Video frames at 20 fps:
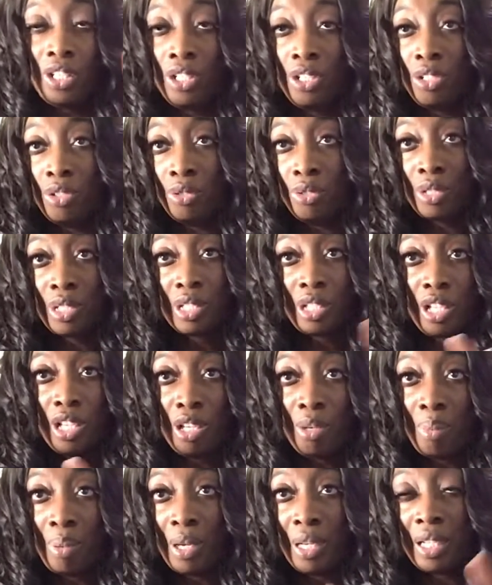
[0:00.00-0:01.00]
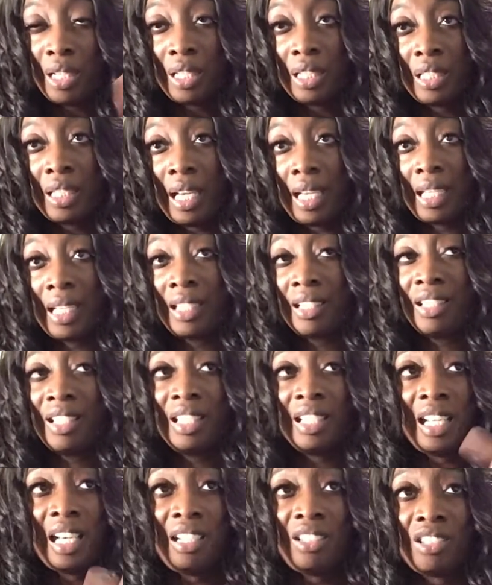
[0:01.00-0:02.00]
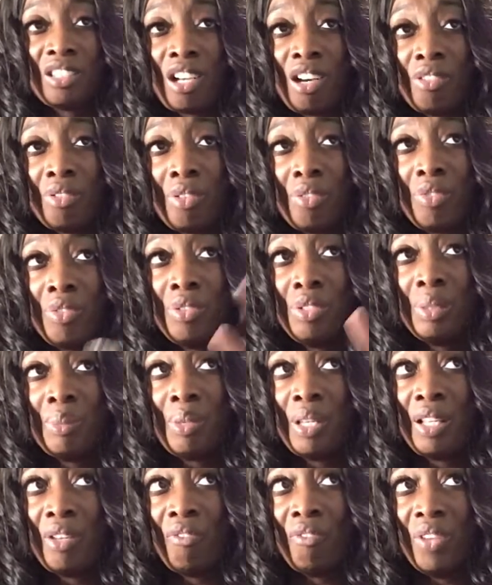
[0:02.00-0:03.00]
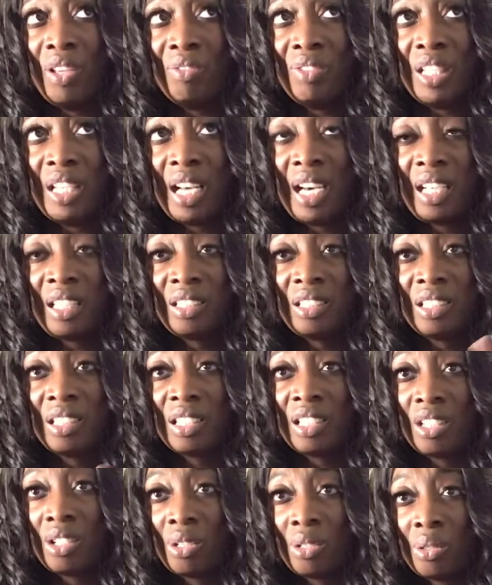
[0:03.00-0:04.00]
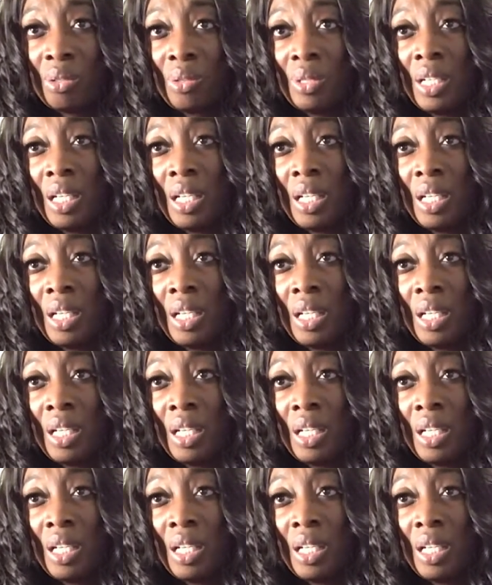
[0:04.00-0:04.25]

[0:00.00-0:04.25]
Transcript: Use the coupon. I got $10 off if you spend $50. So